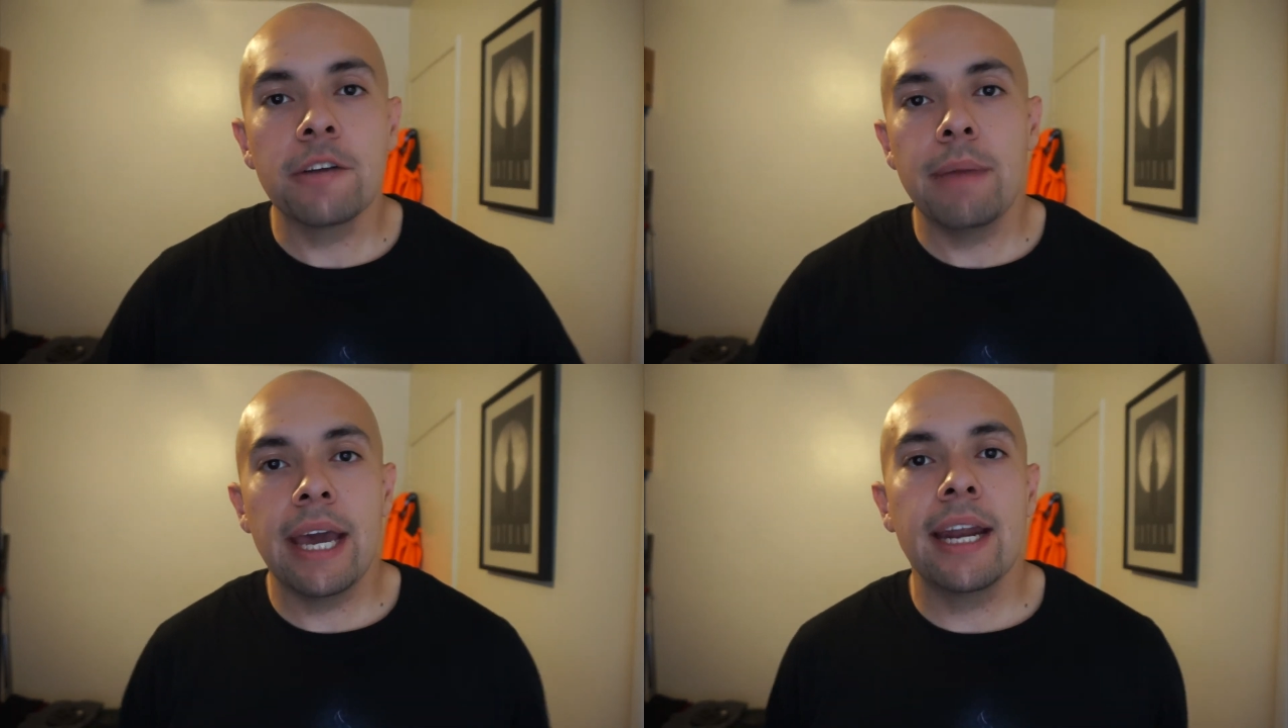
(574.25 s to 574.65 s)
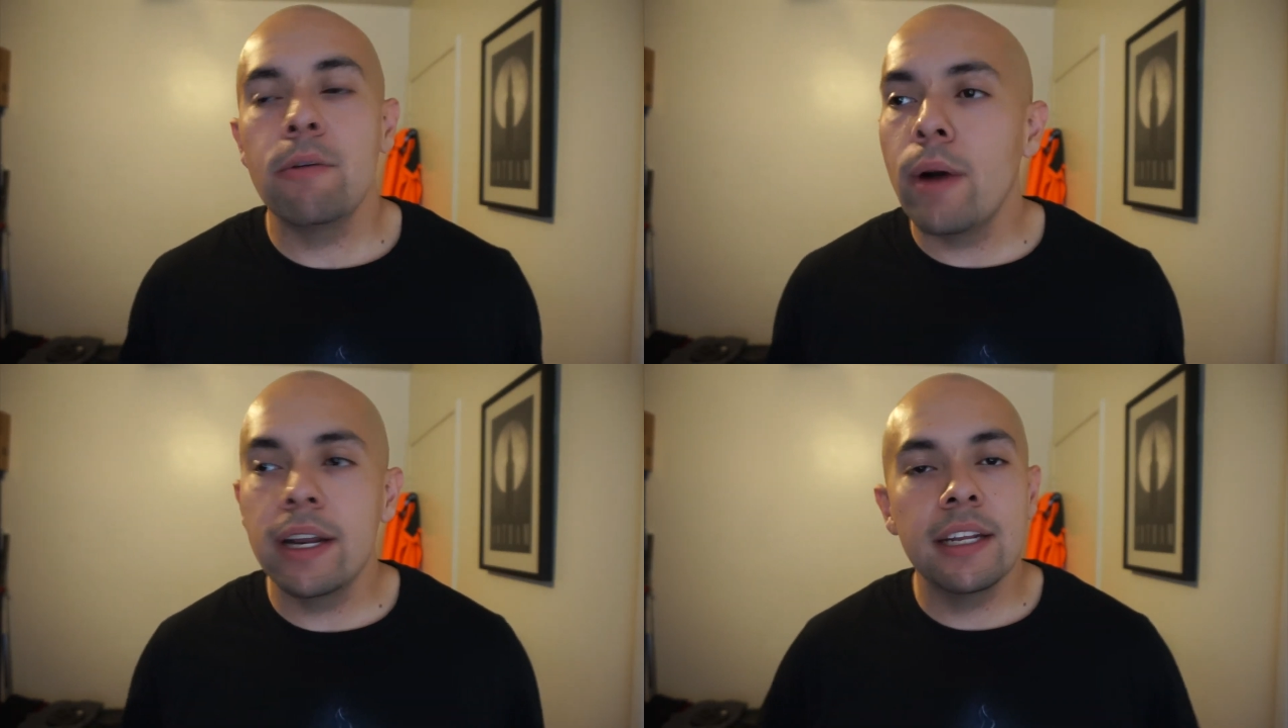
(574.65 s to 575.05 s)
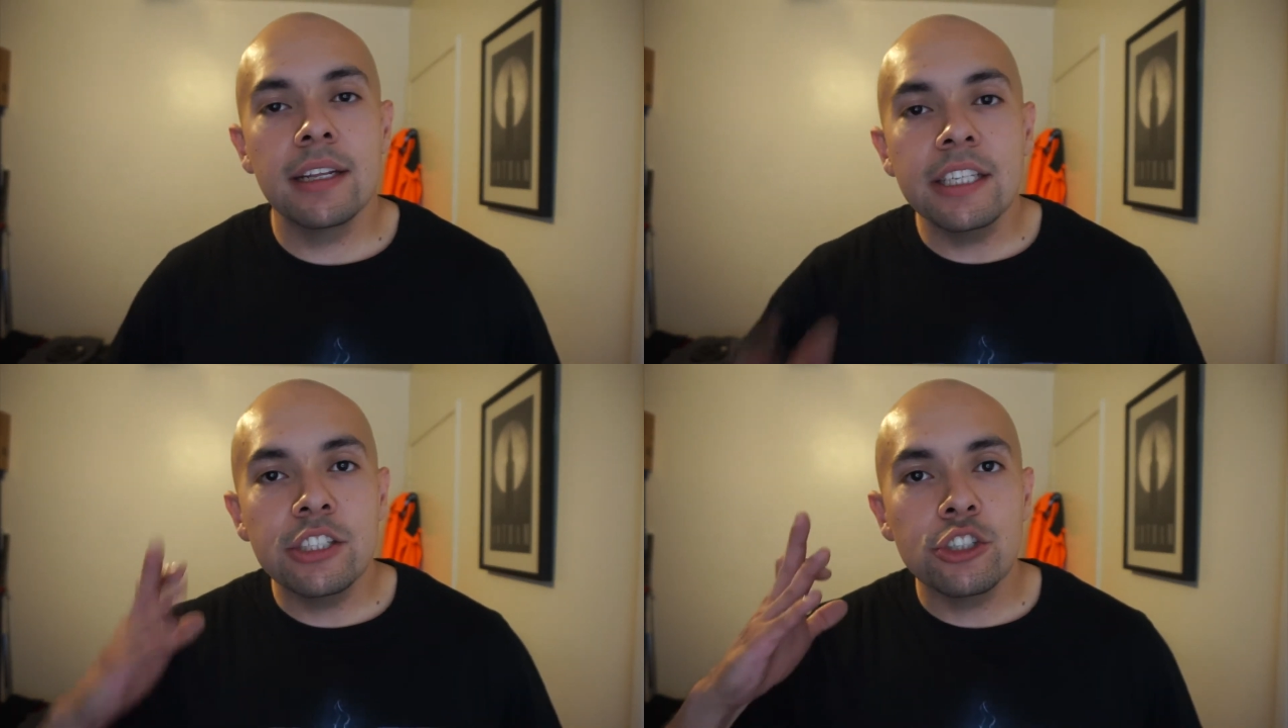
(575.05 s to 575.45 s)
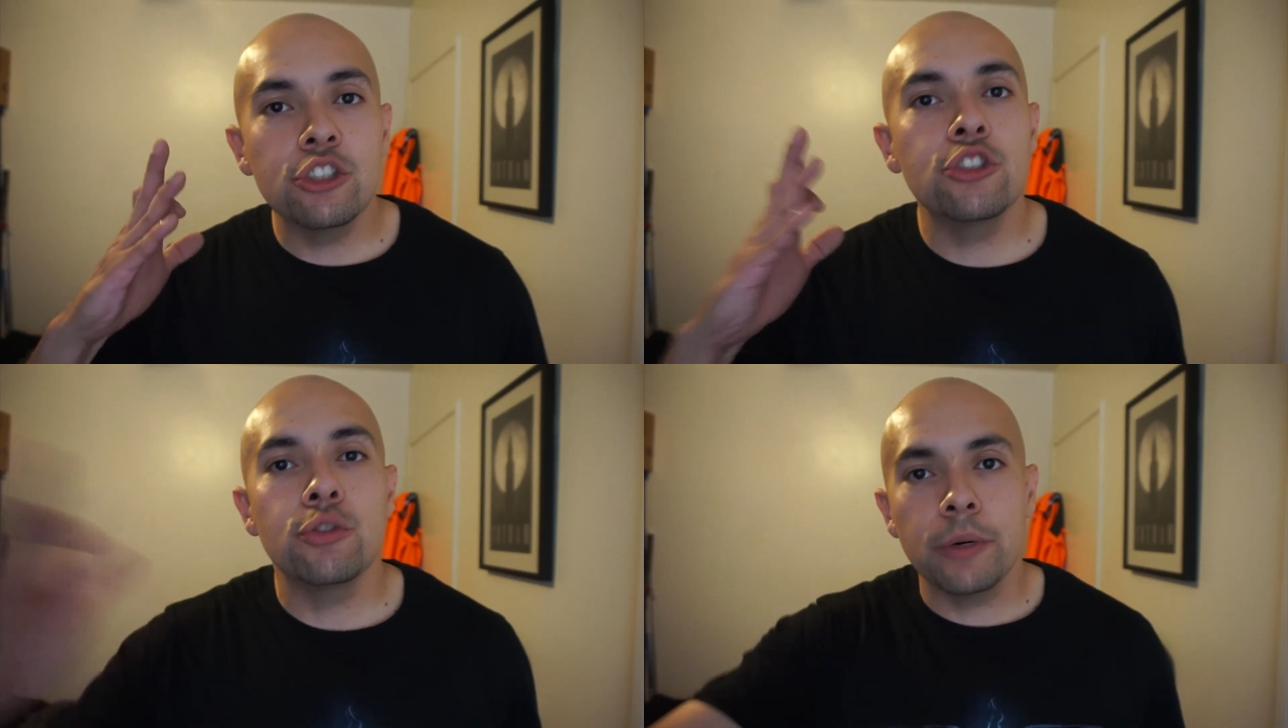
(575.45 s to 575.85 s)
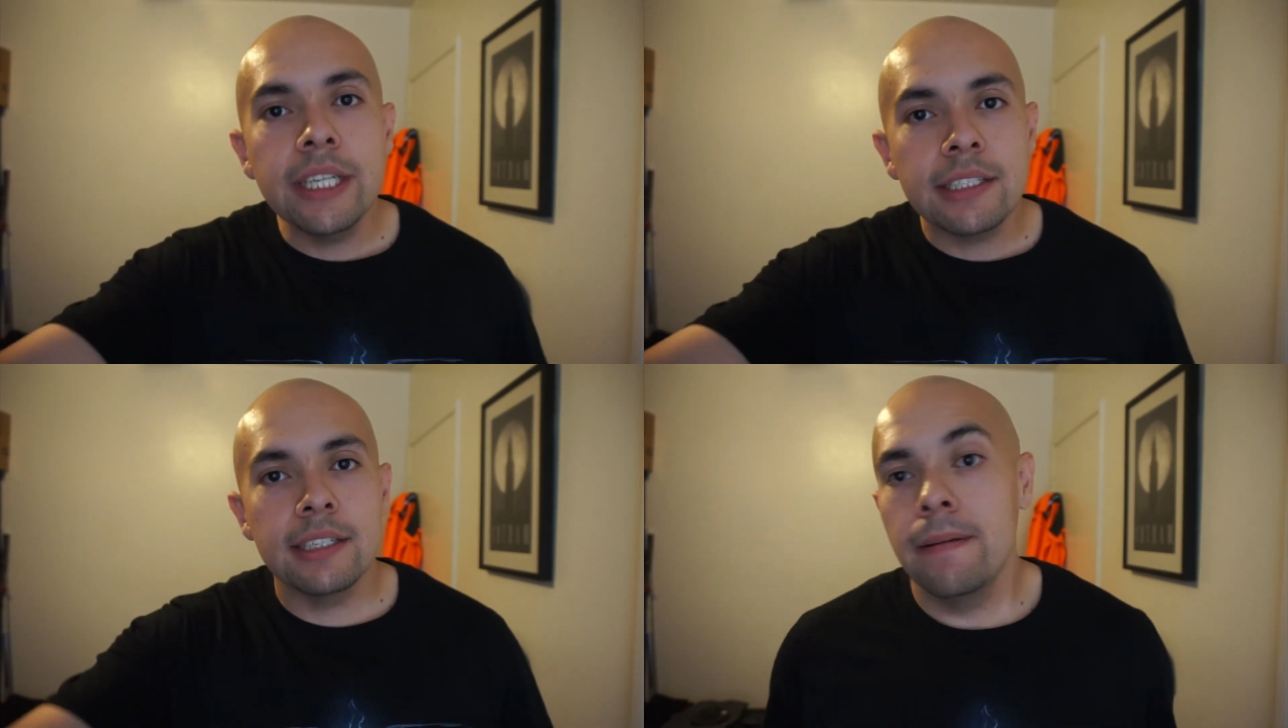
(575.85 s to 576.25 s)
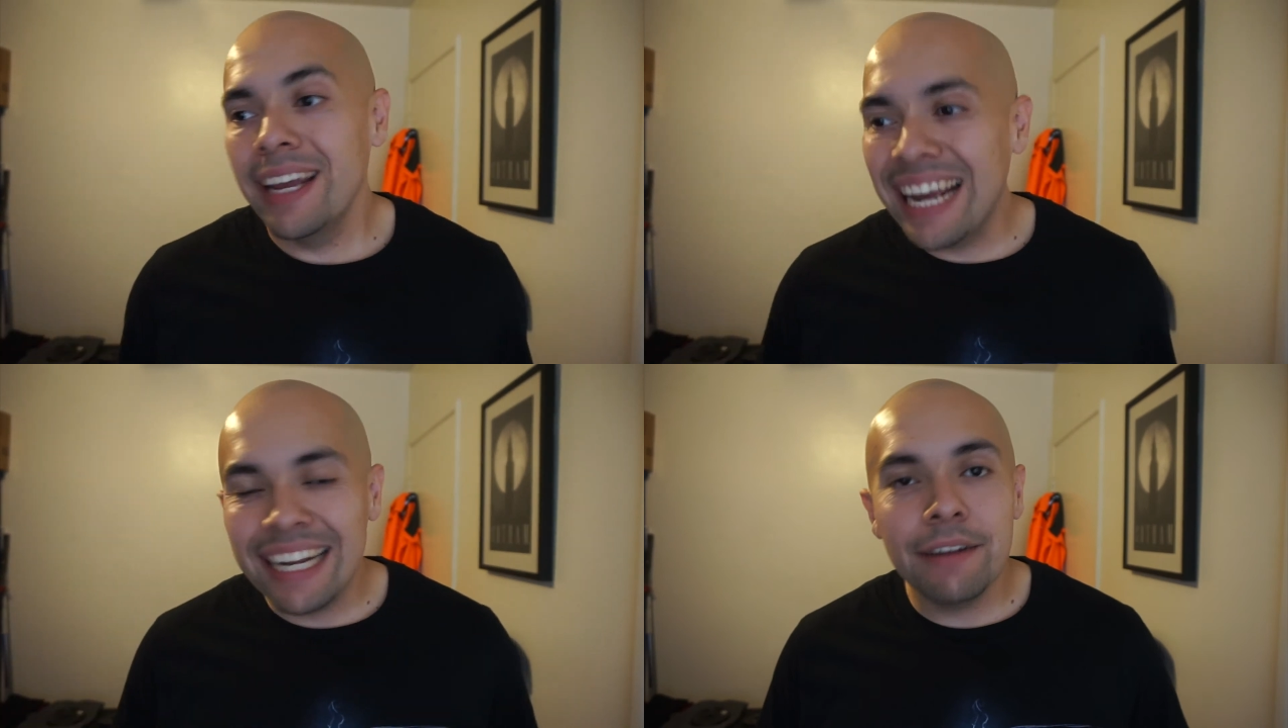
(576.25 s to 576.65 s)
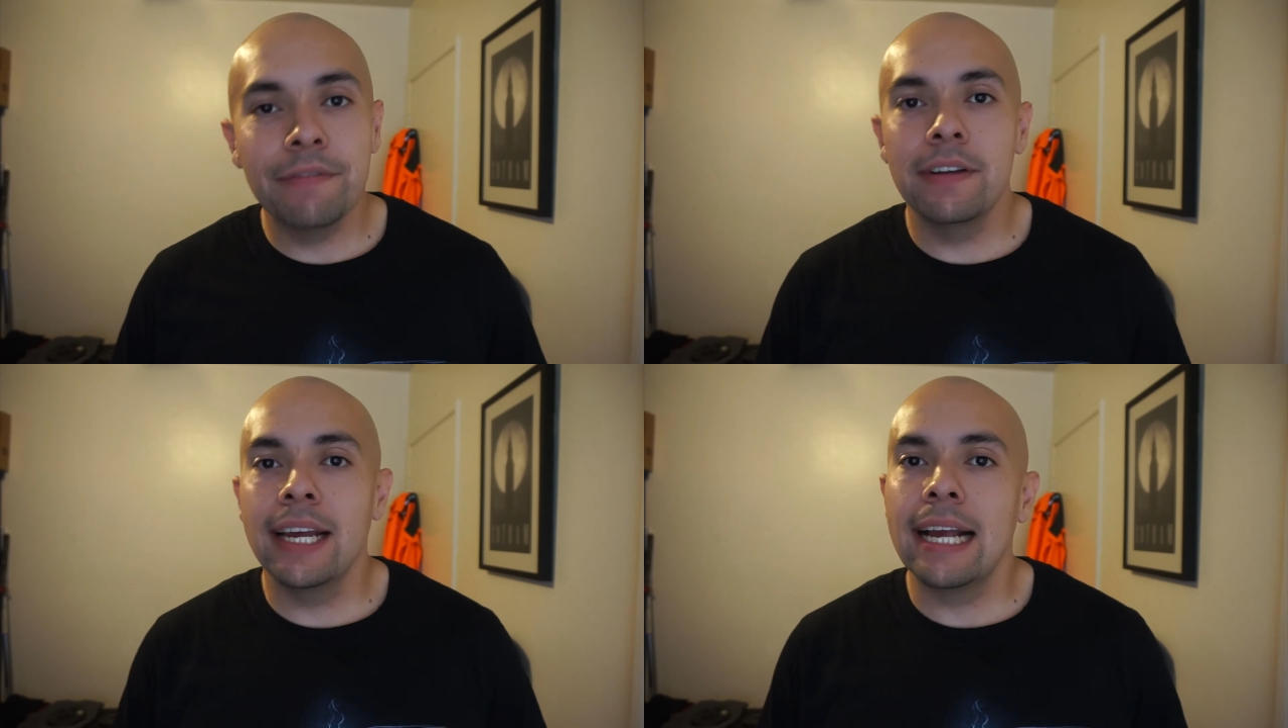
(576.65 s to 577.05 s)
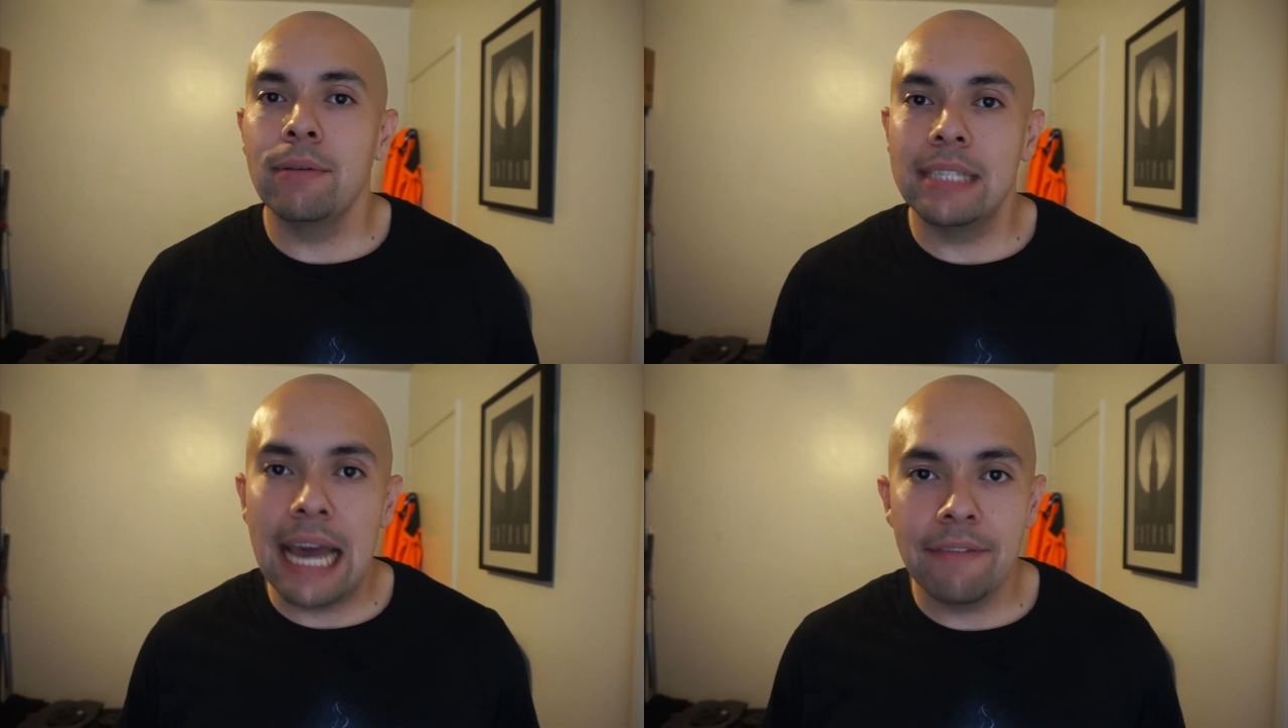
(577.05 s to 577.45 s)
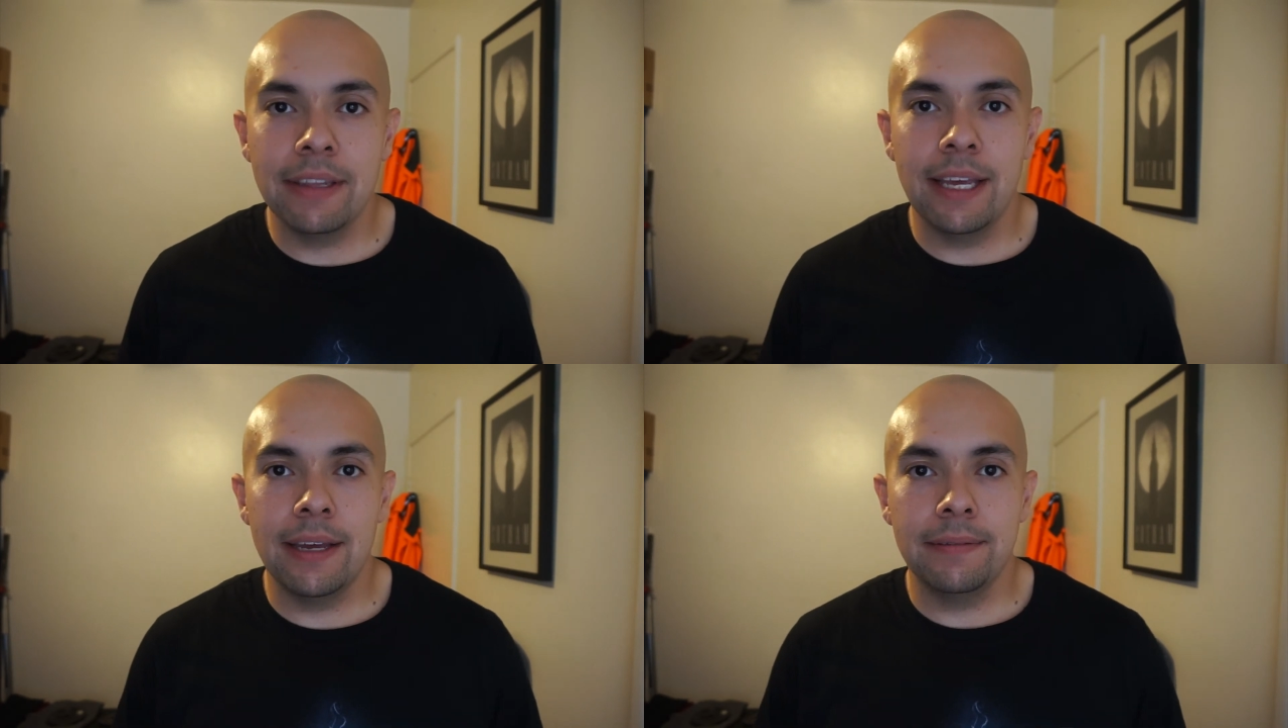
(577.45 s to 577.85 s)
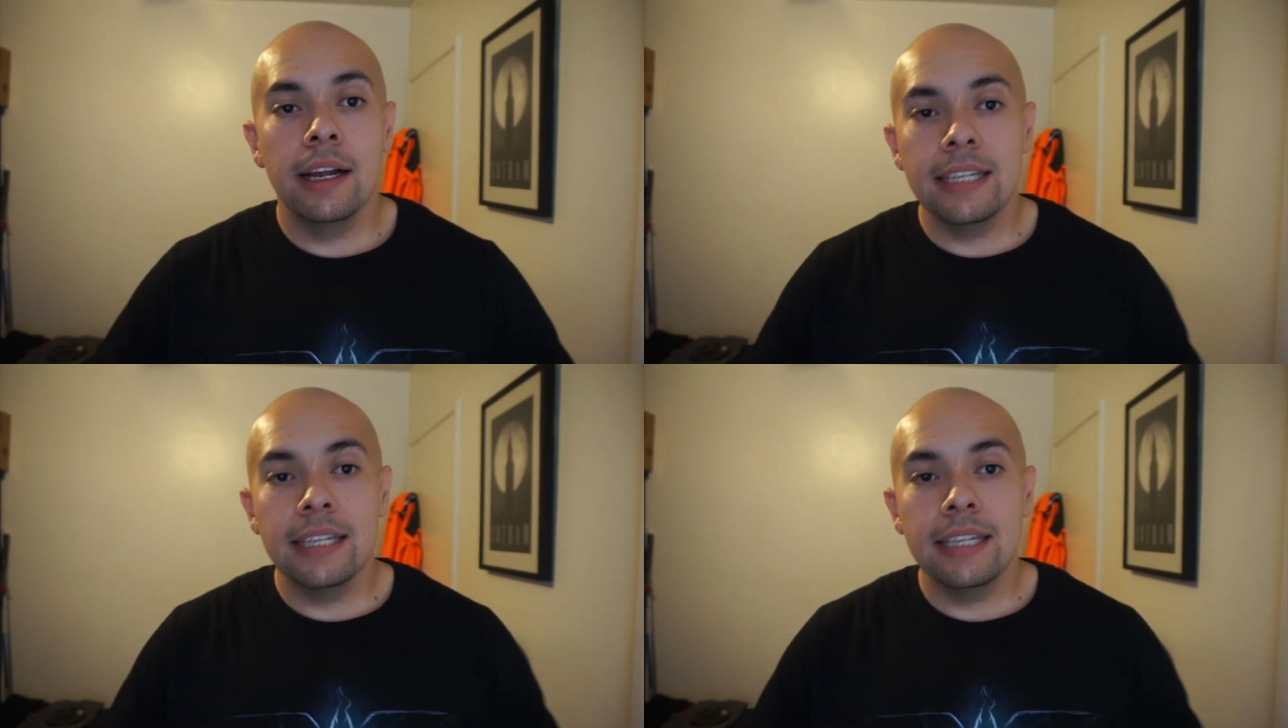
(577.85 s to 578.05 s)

man, I wanted at least a street, and I didn't feel like I was having that.